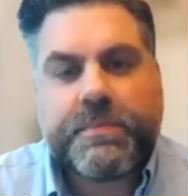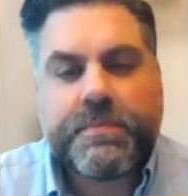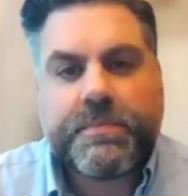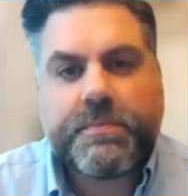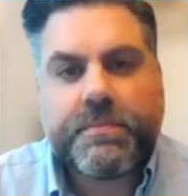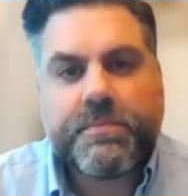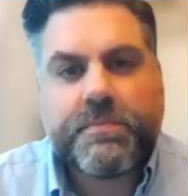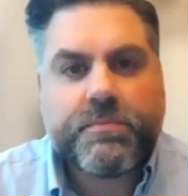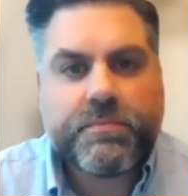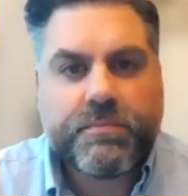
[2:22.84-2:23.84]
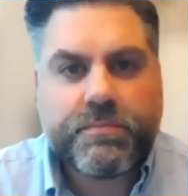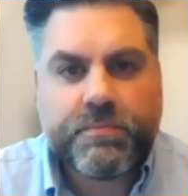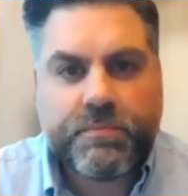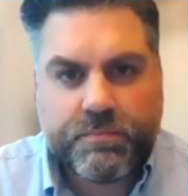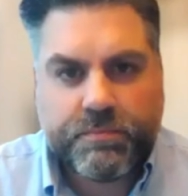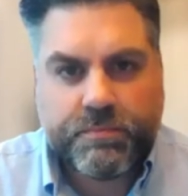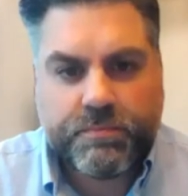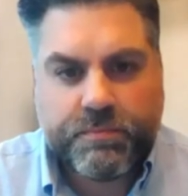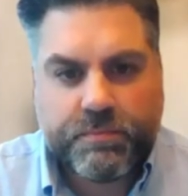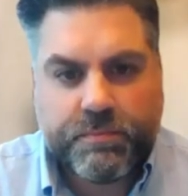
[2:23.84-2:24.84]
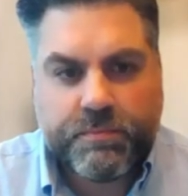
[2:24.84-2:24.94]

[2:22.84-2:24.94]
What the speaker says: (not speaking)